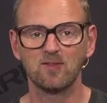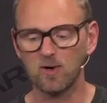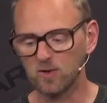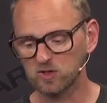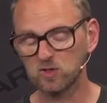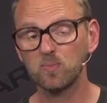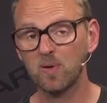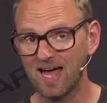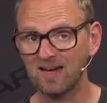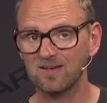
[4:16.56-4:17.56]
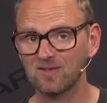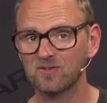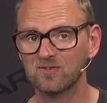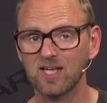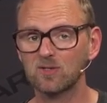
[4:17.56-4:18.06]
Those two
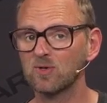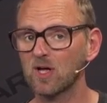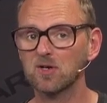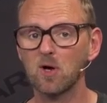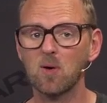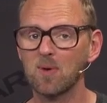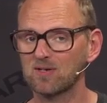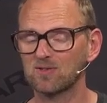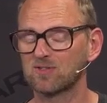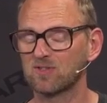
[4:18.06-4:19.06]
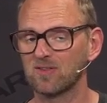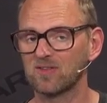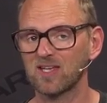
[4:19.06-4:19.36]
panels, they do not know about each other.